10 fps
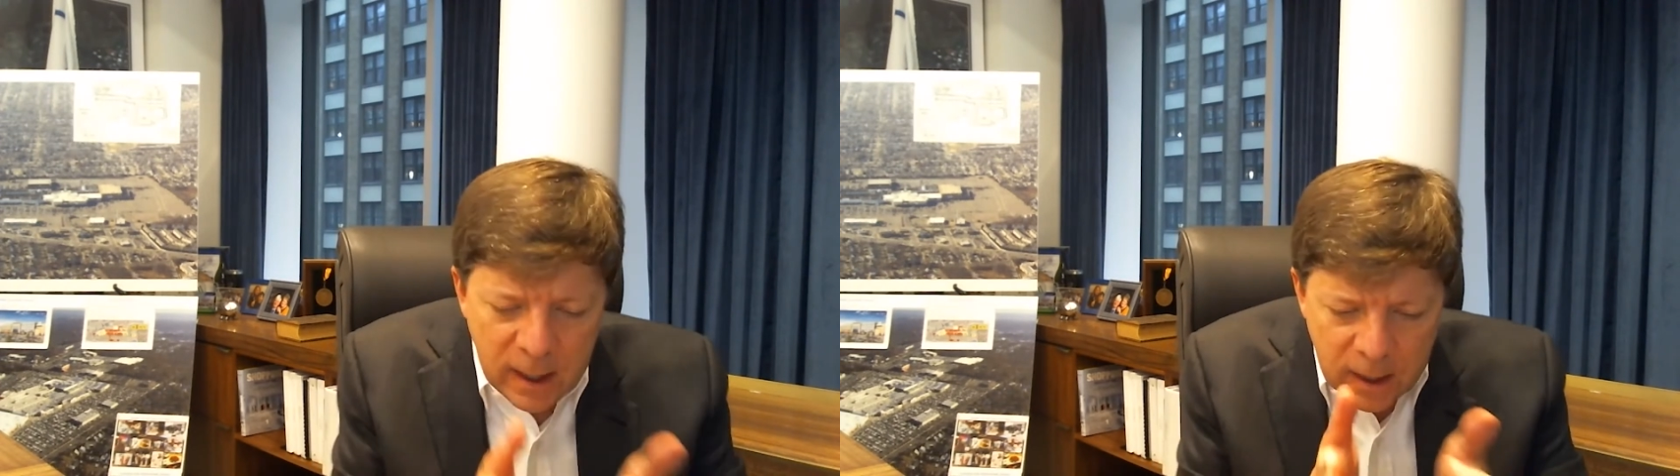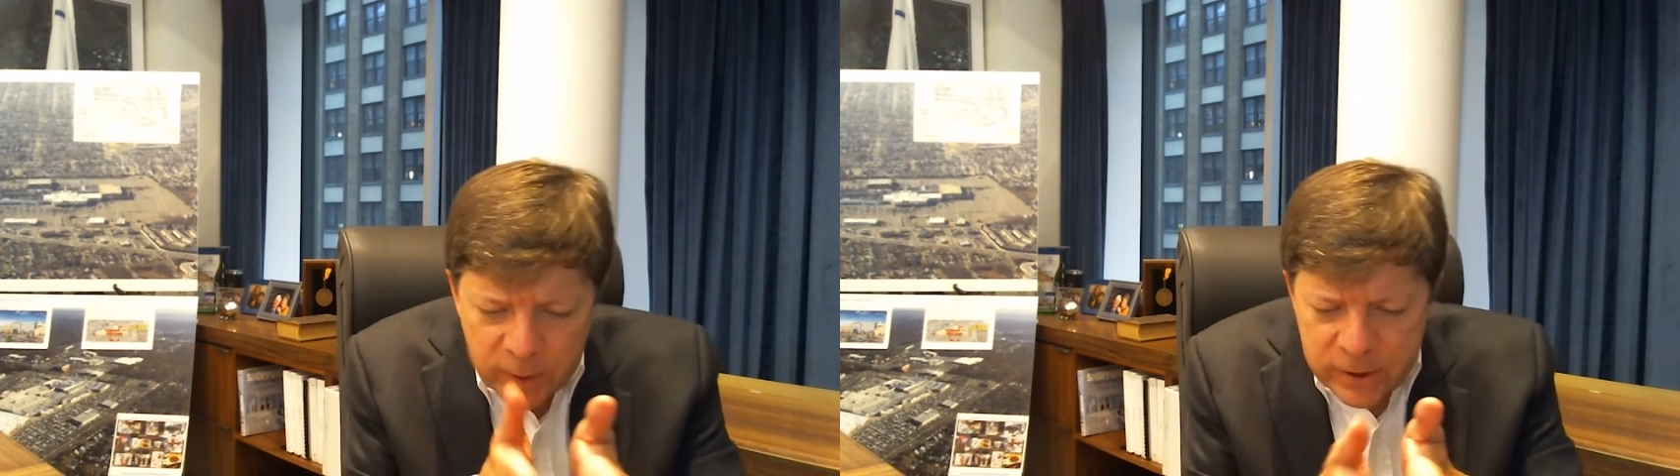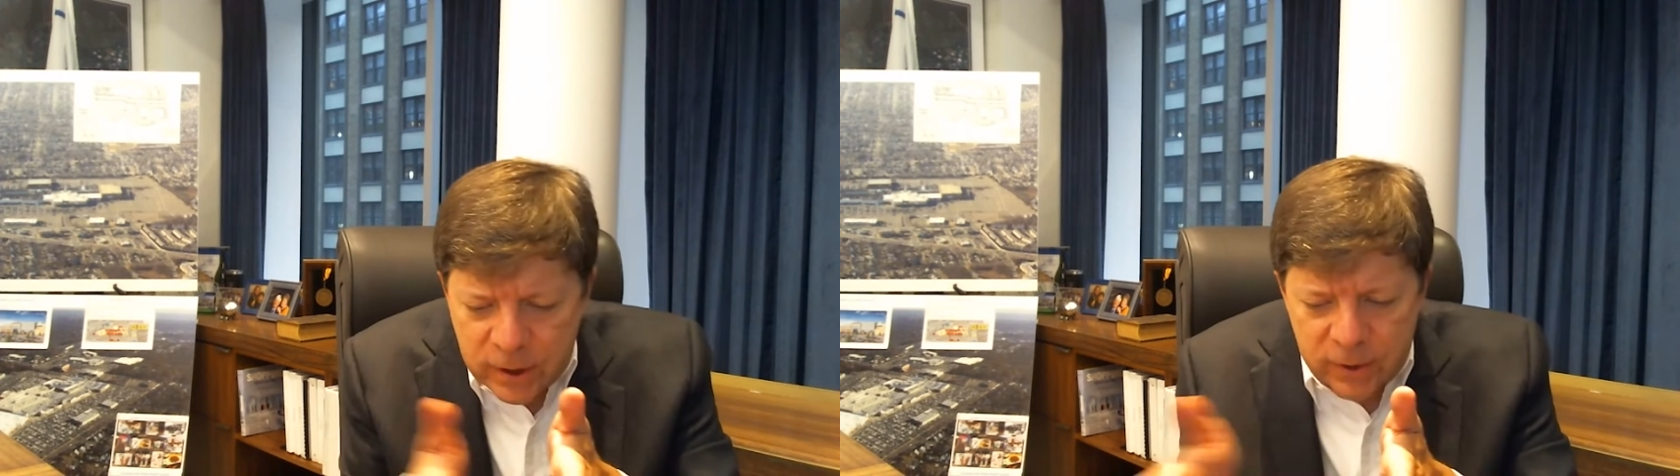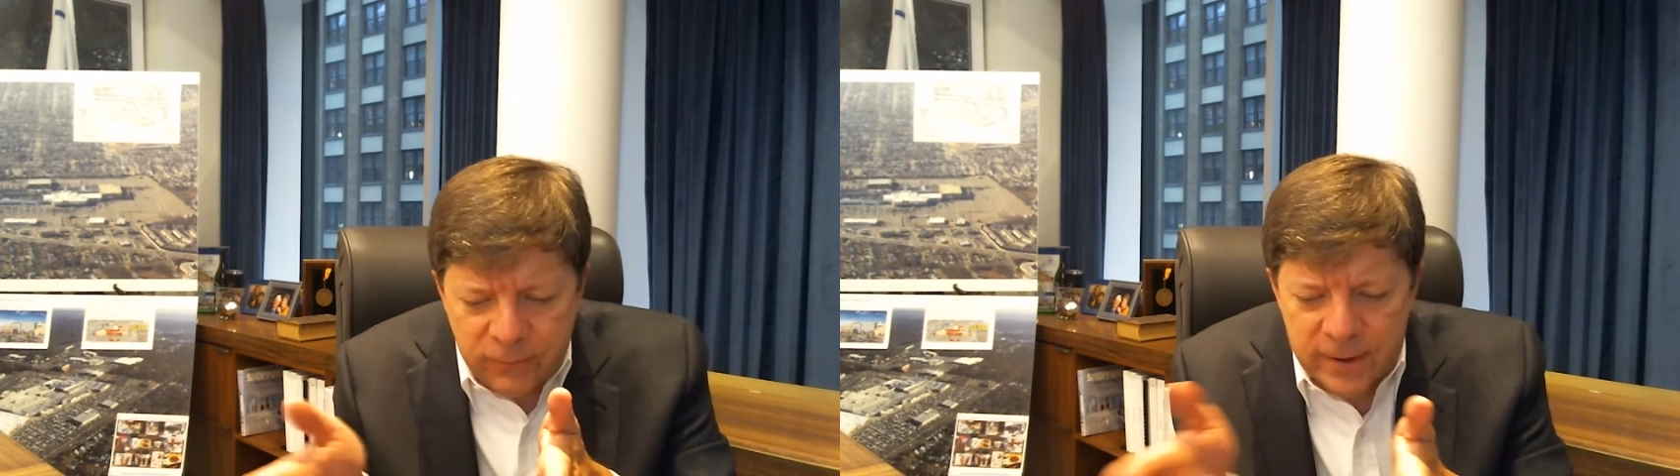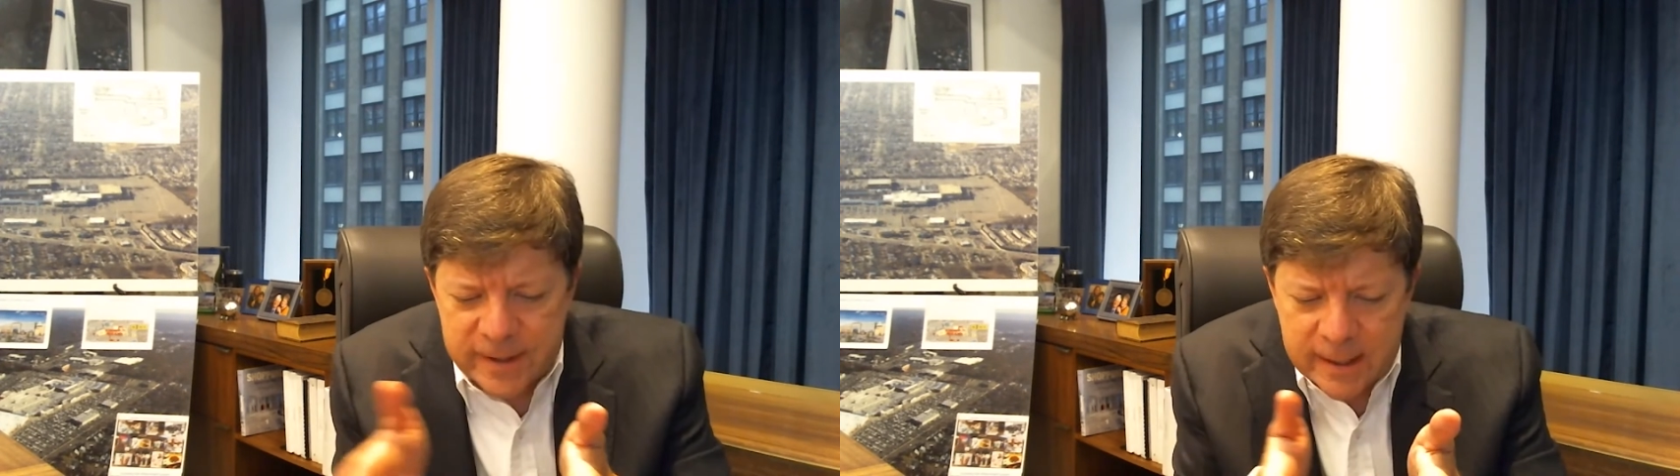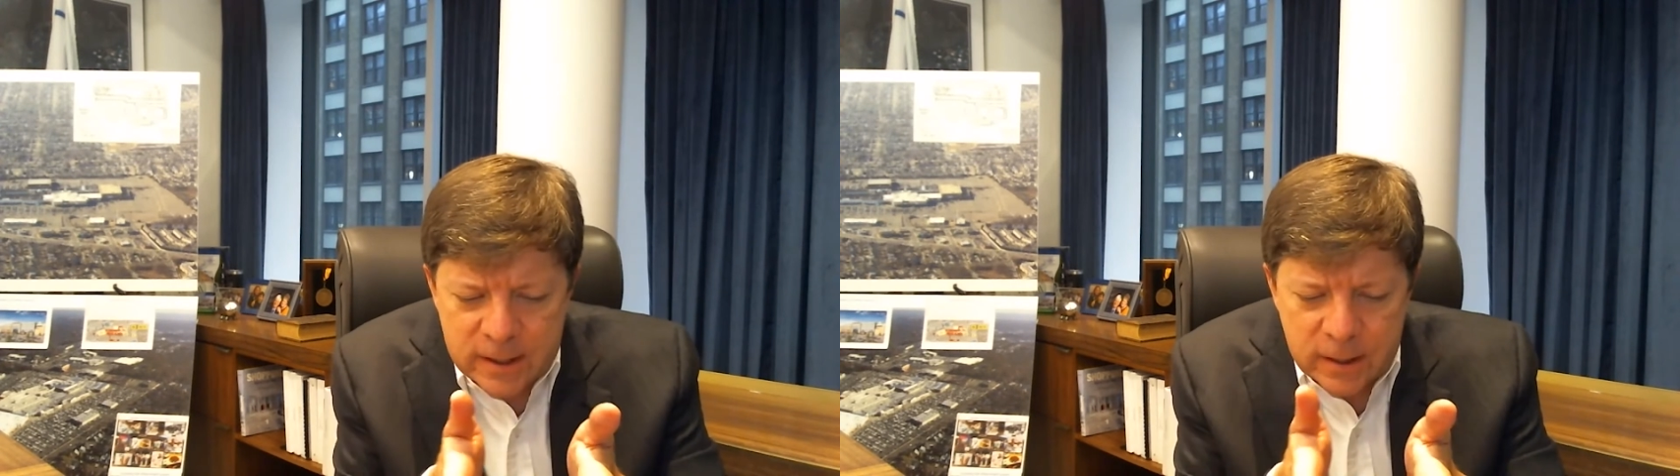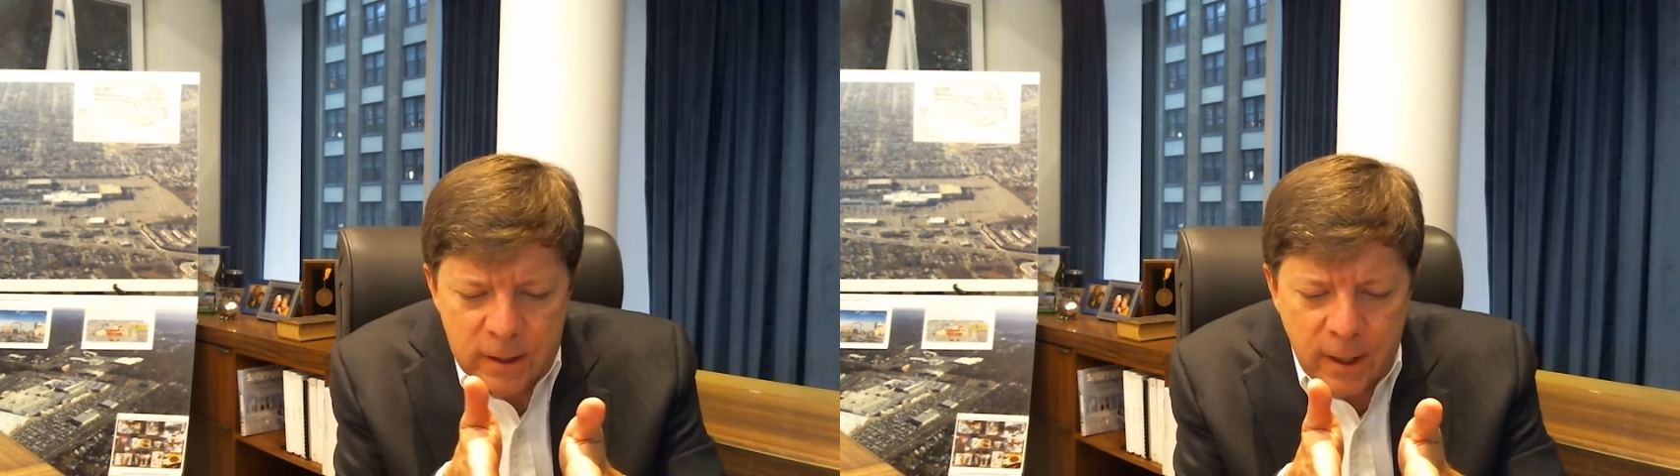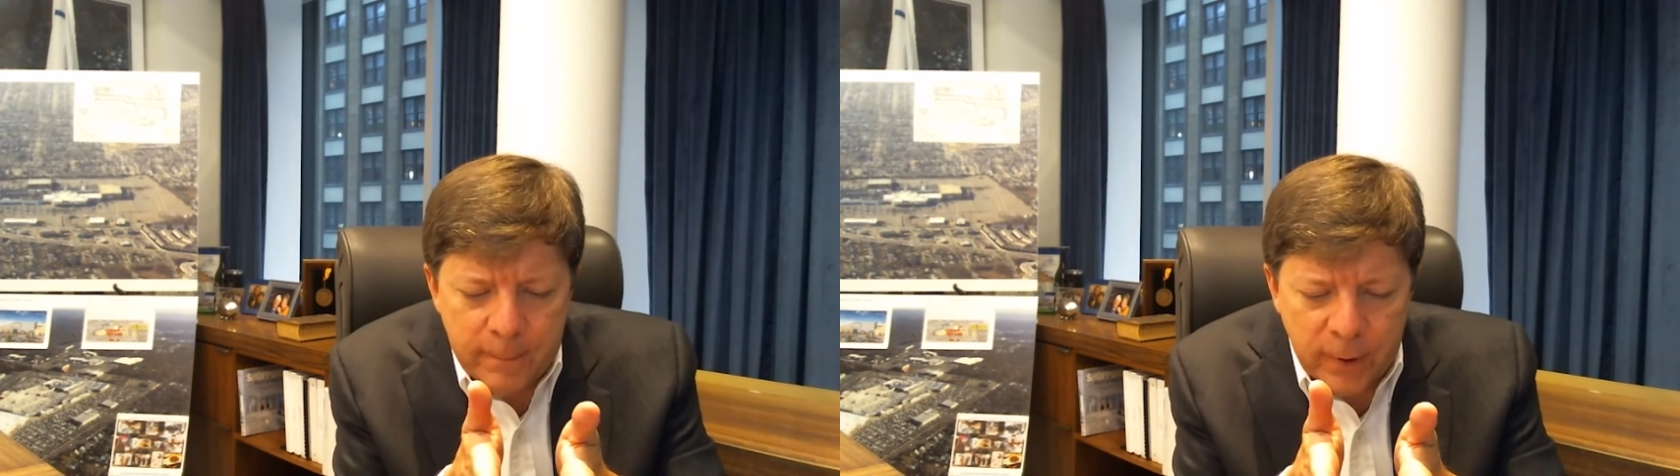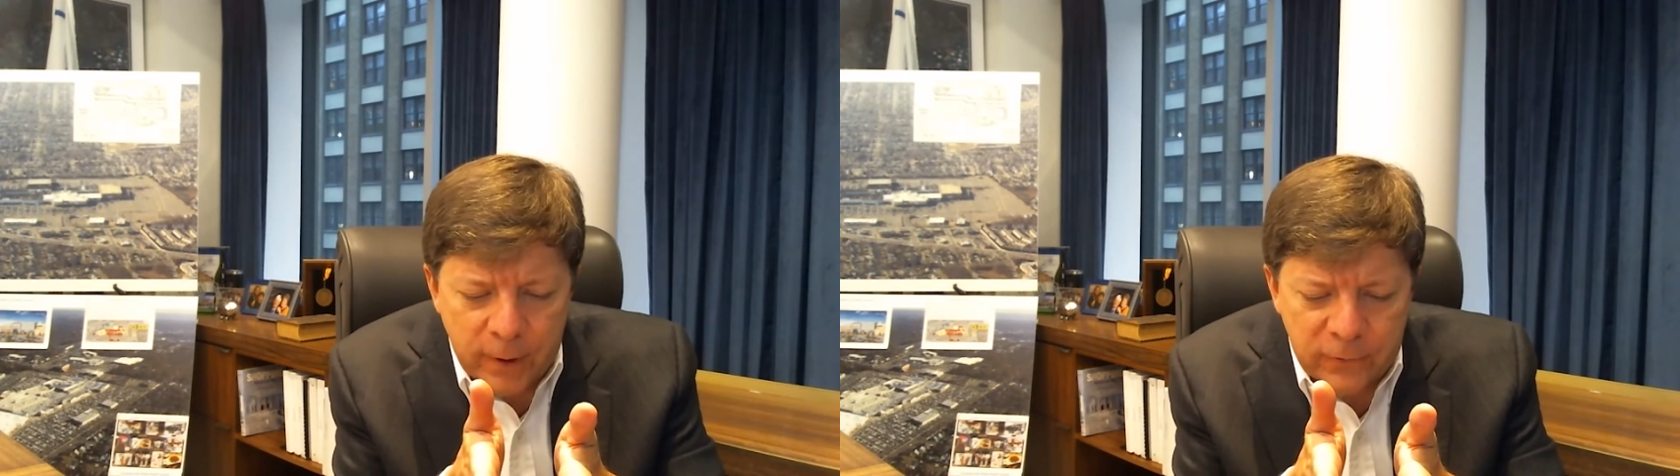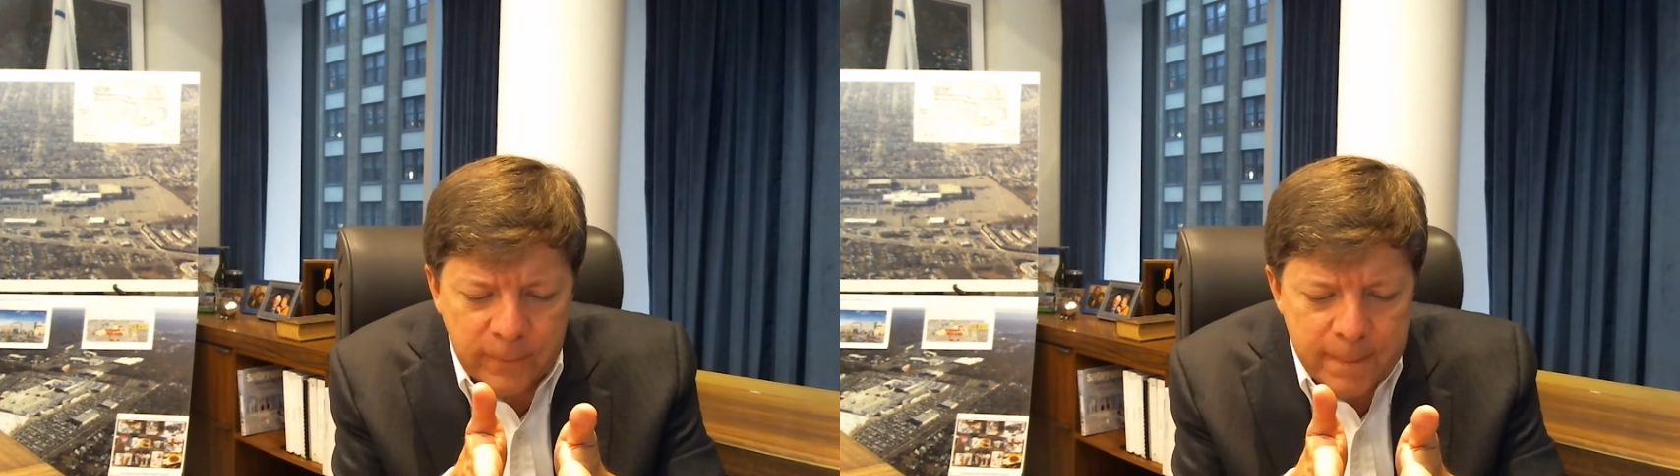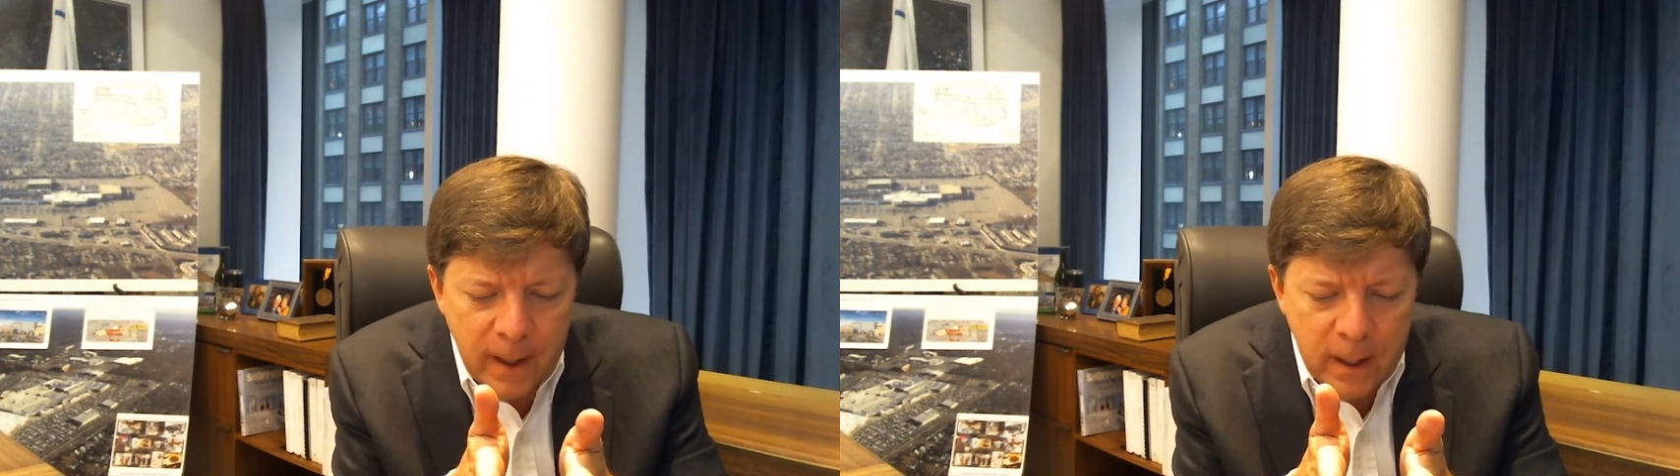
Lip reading: And when you convert that to numbers,